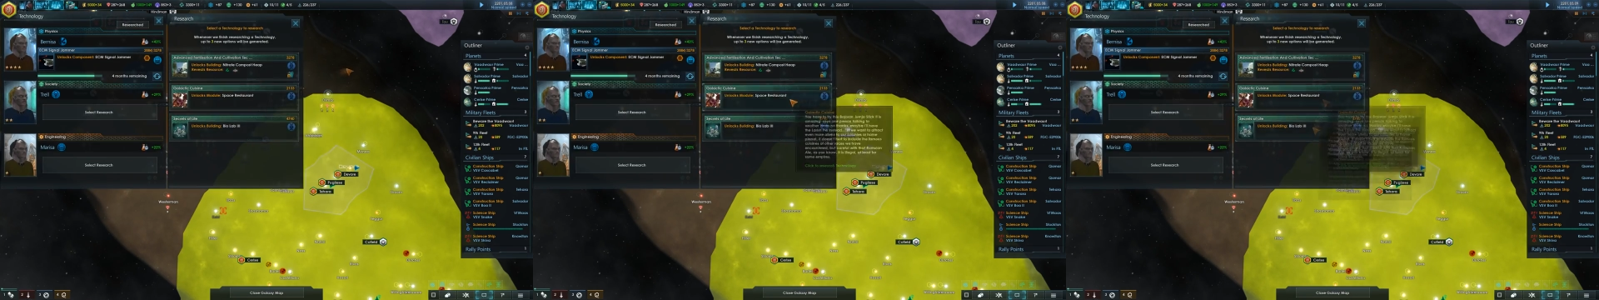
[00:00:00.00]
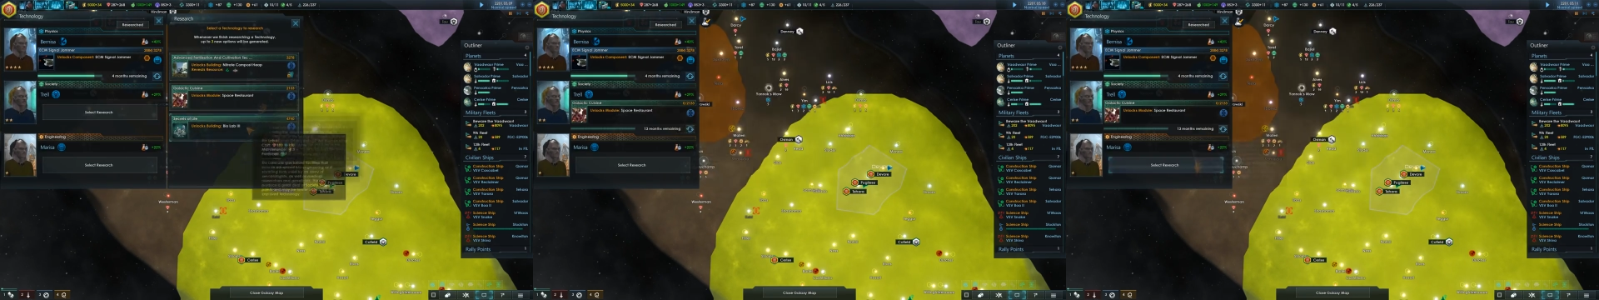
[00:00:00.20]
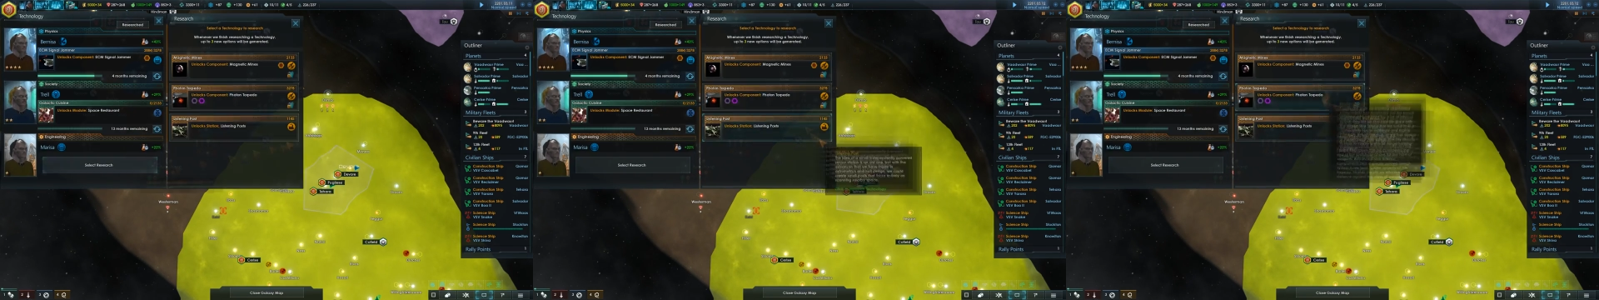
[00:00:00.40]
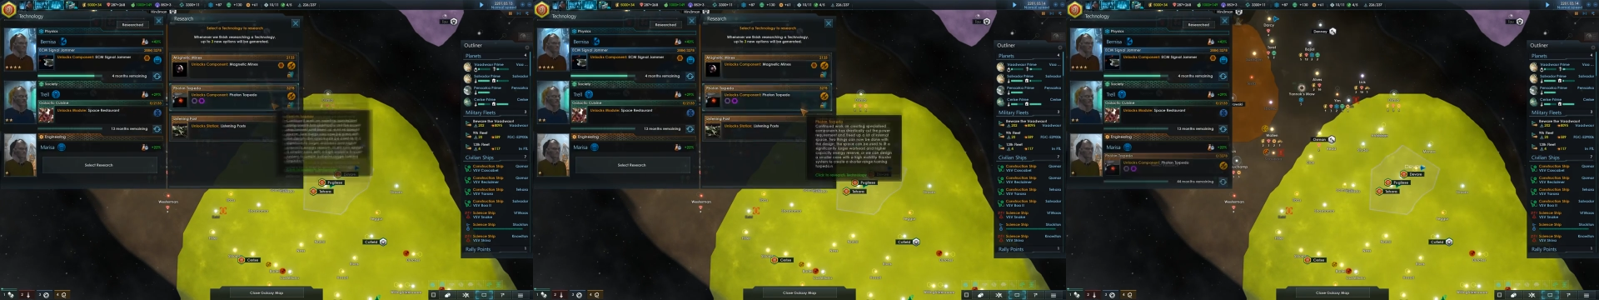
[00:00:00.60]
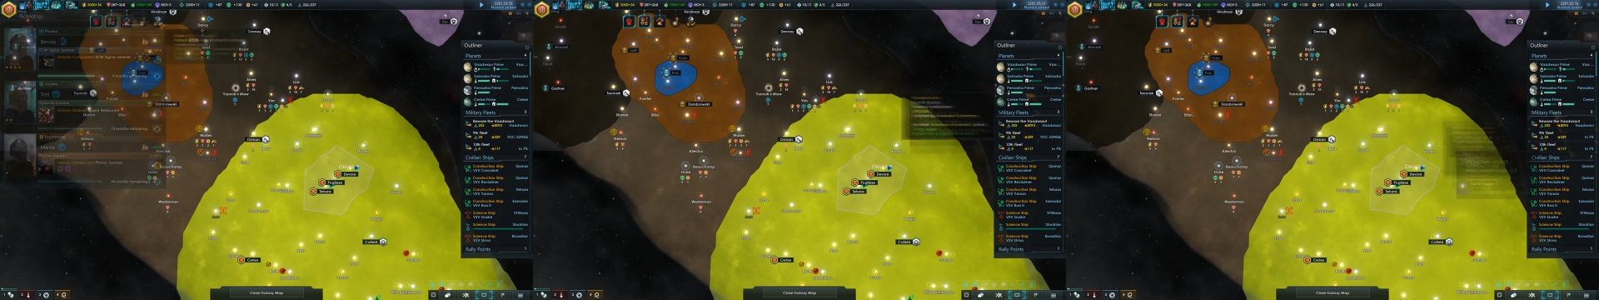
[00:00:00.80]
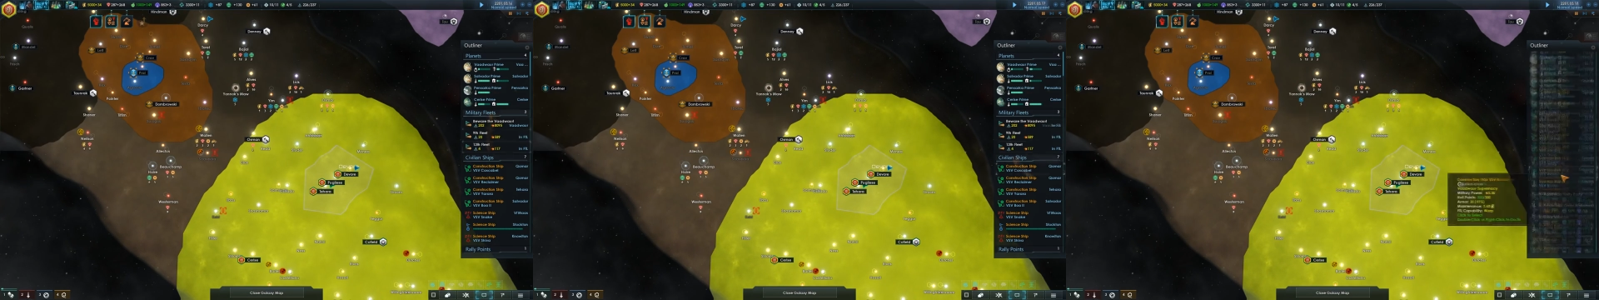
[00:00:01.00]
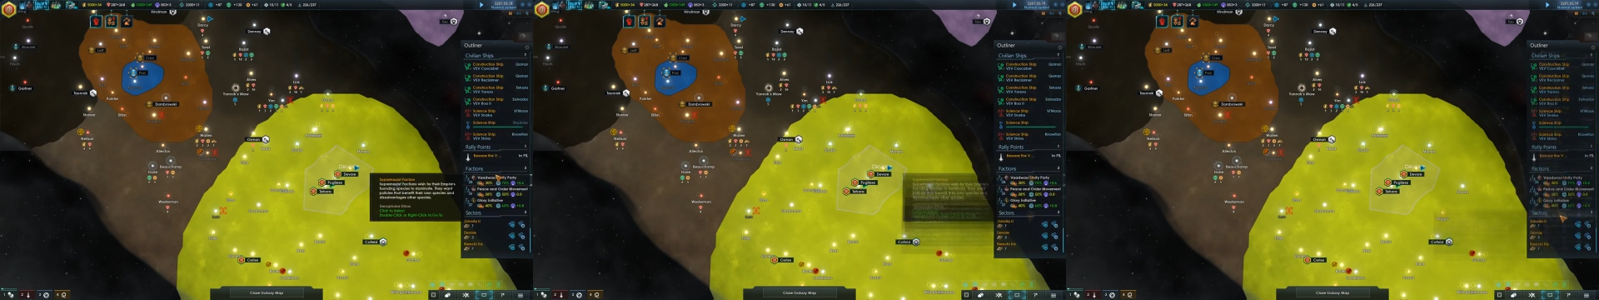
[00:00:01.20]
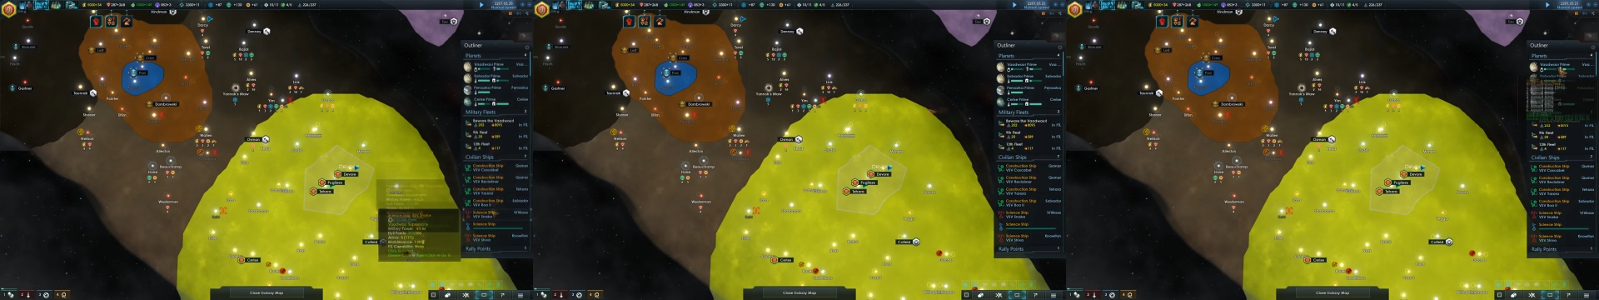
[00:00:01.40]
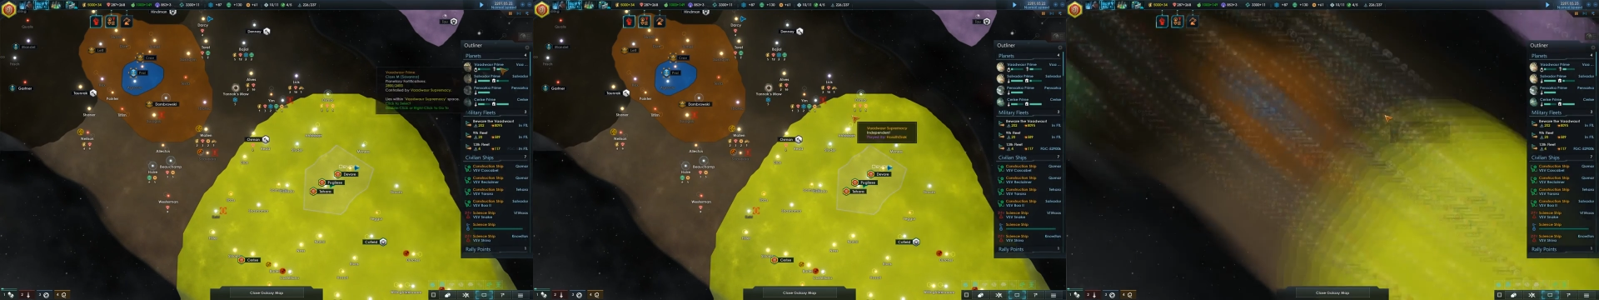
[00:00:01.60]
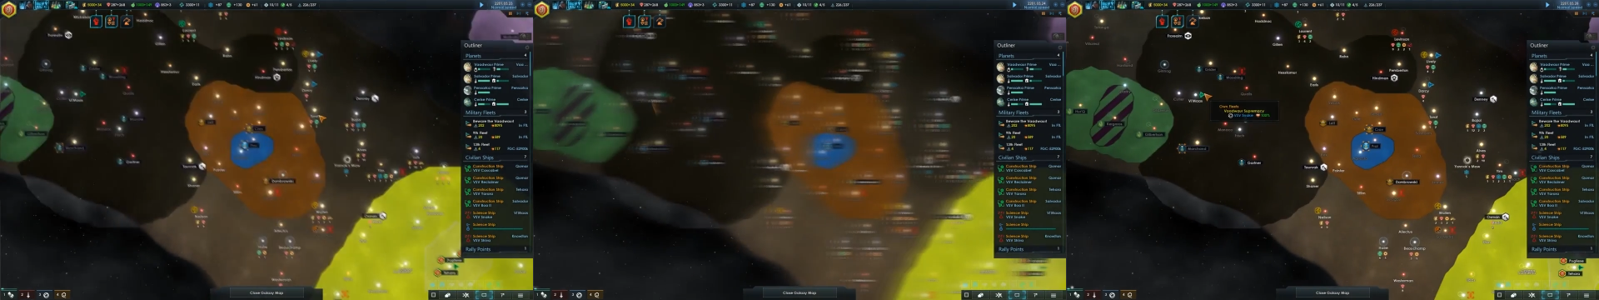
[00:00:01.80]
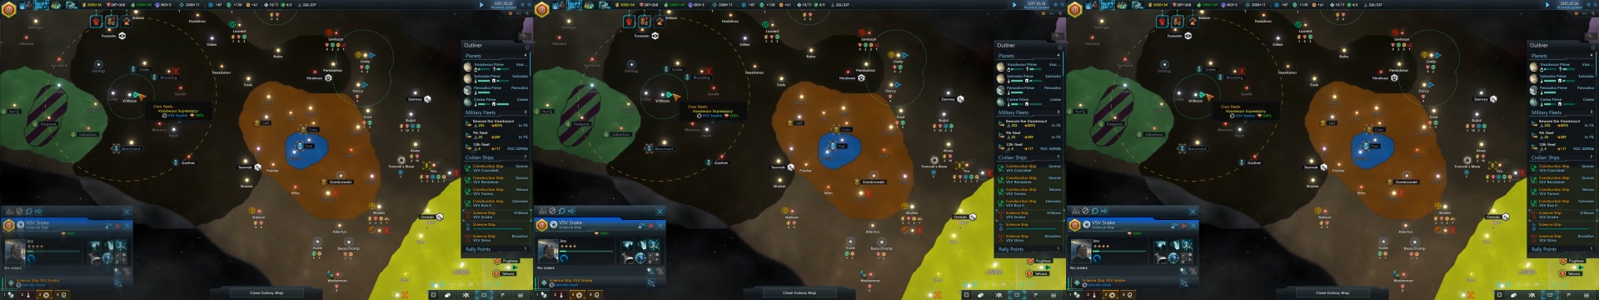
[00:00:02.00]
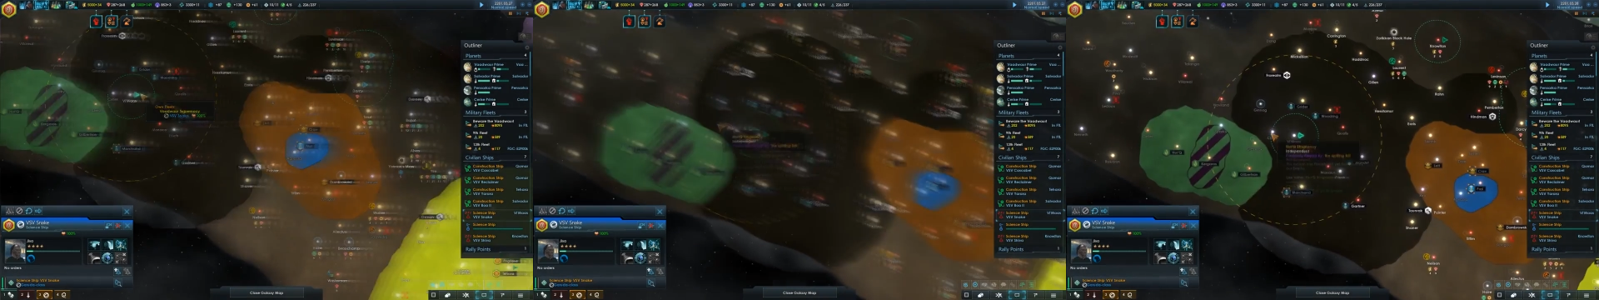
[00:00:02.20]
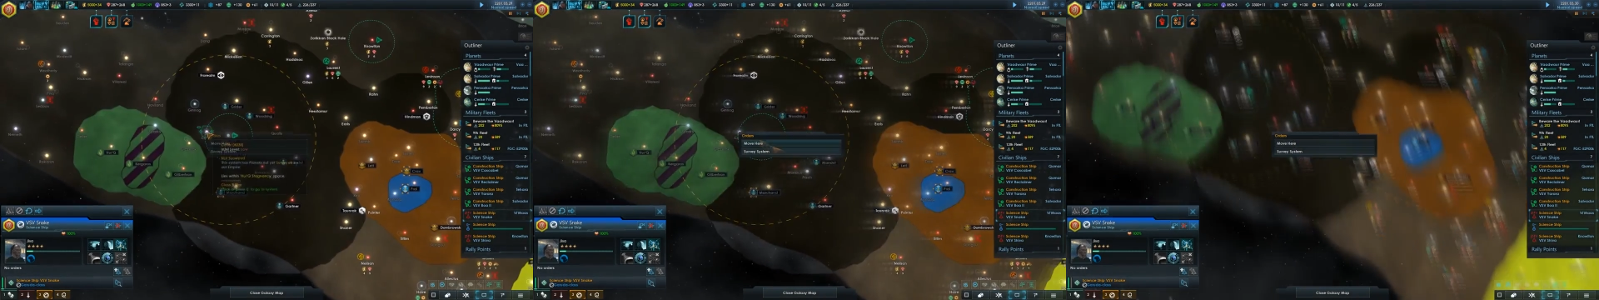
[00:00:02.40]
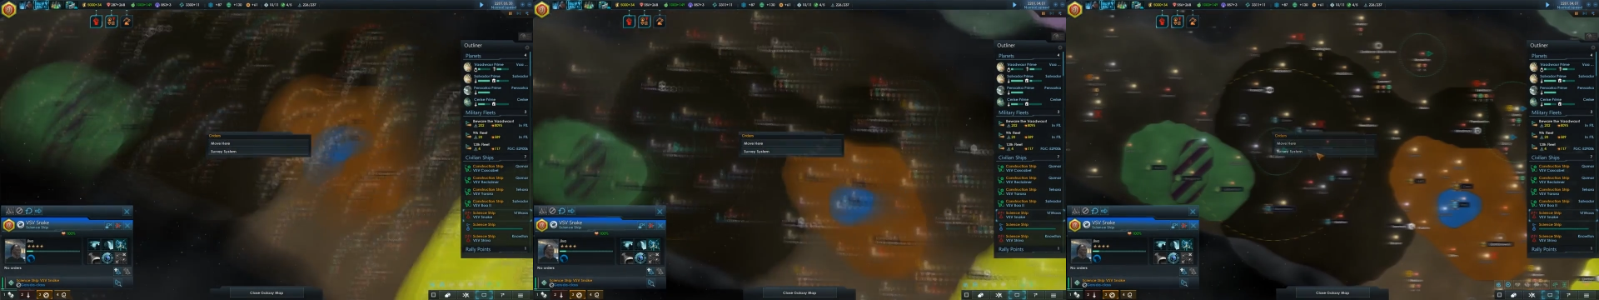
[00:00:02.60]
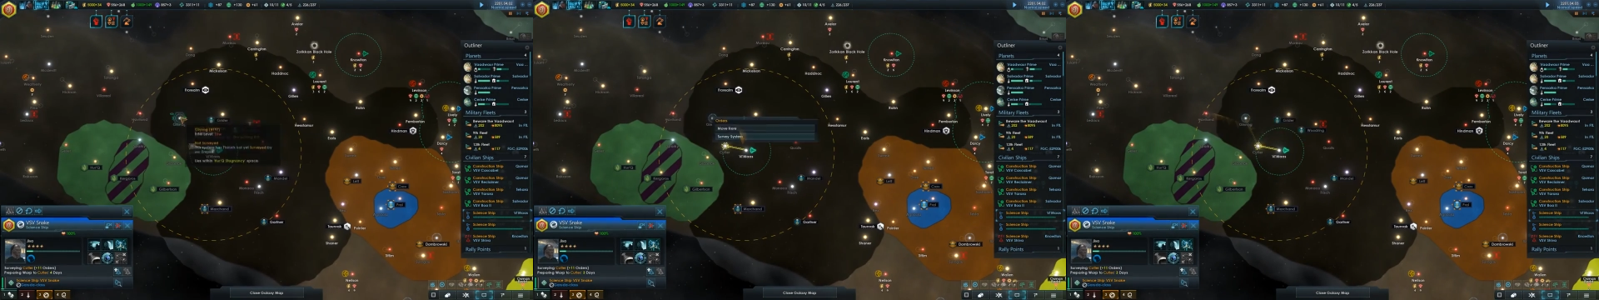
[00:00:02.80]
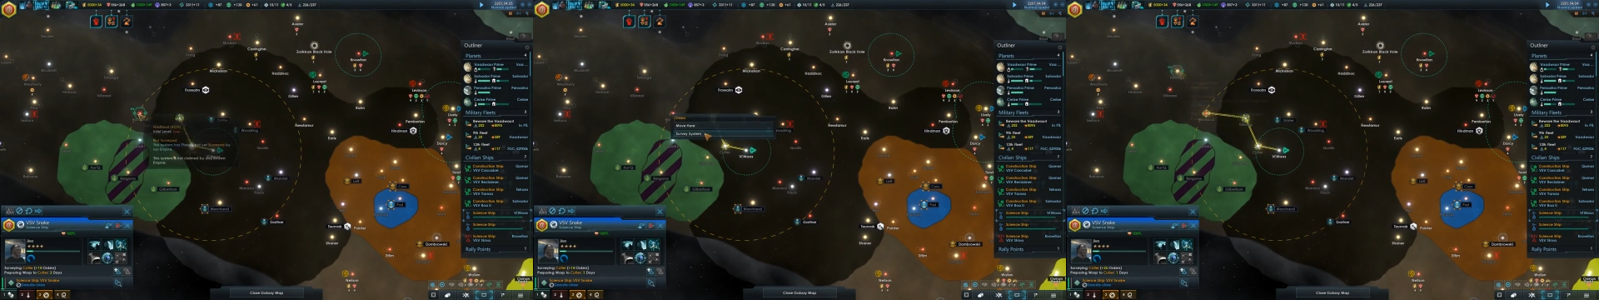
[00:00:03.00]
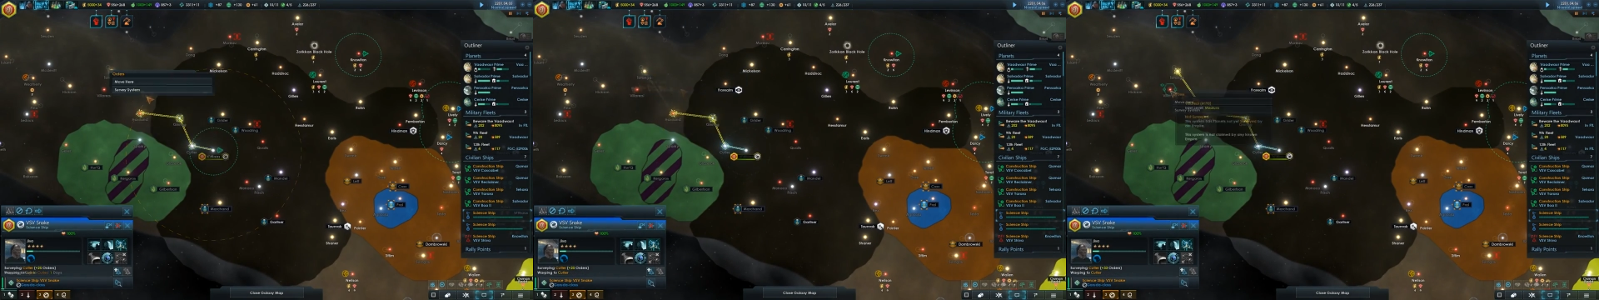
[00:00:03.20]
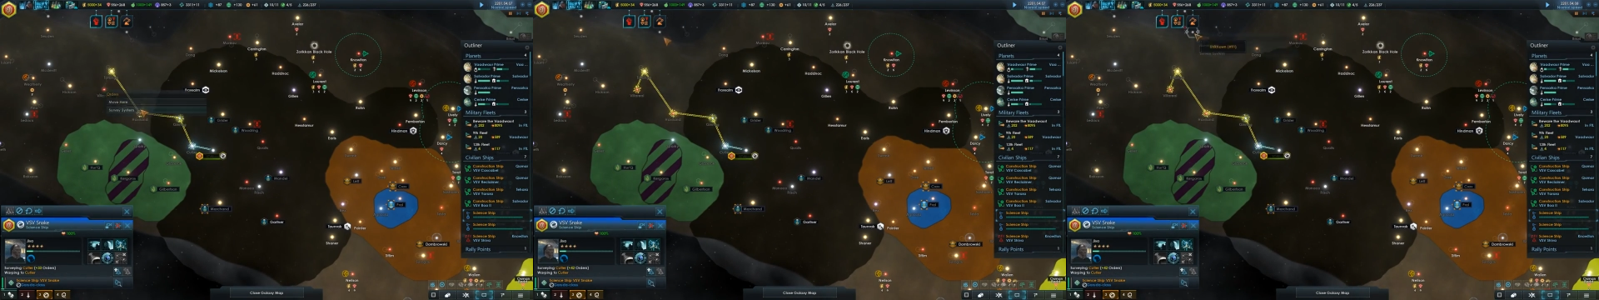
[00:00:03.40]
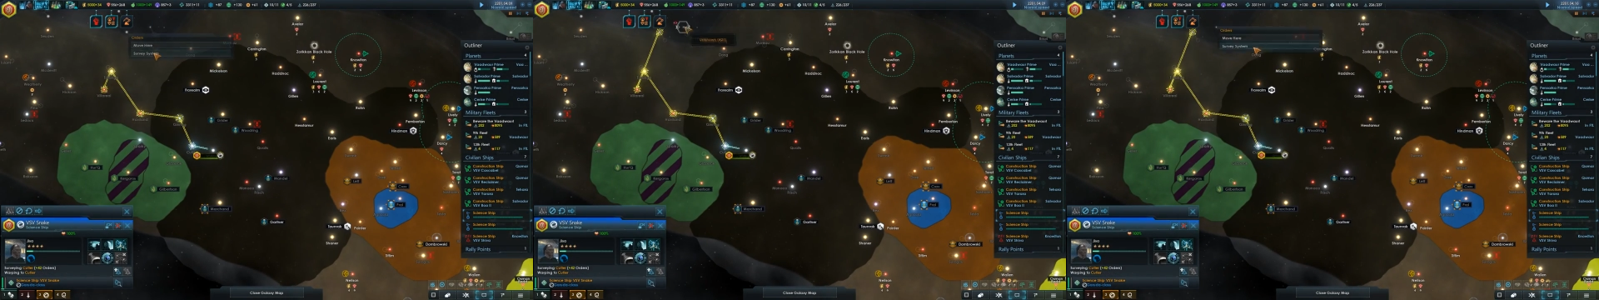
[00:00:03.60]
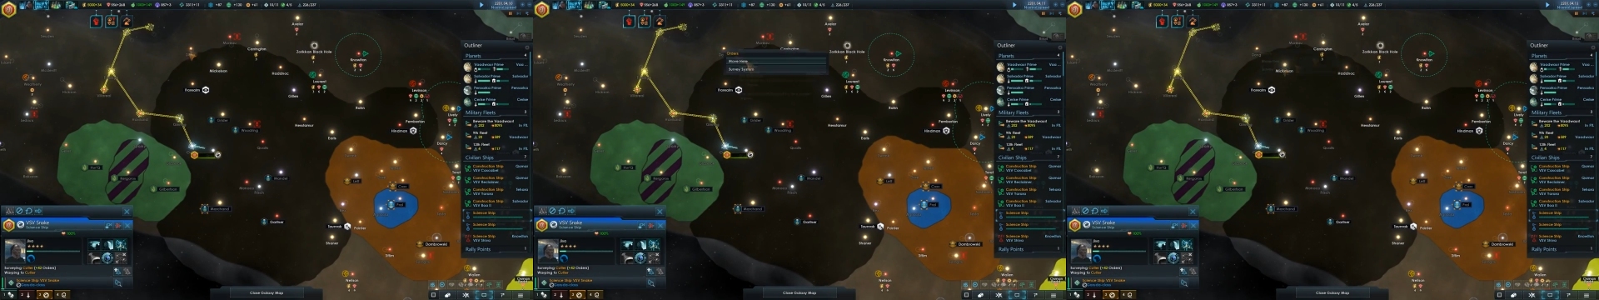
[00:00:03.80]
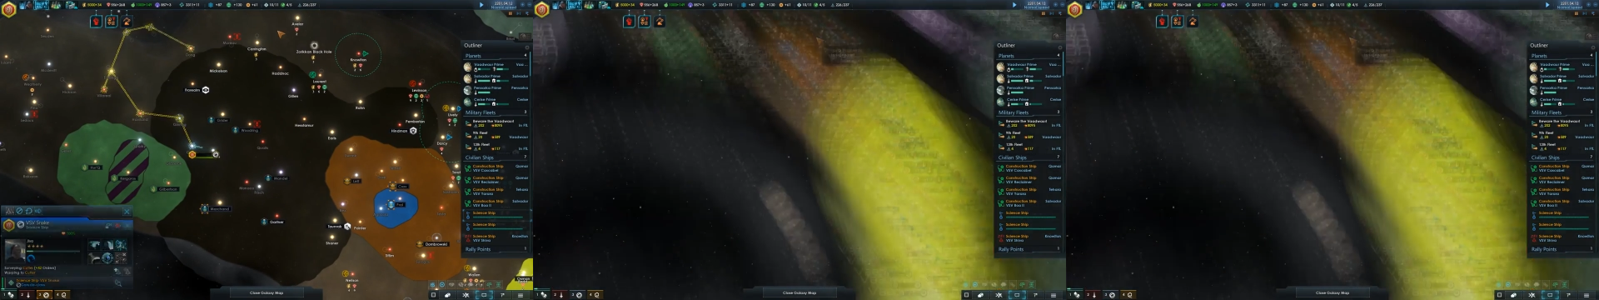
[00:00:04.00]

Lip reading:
[unreadable: no face in view]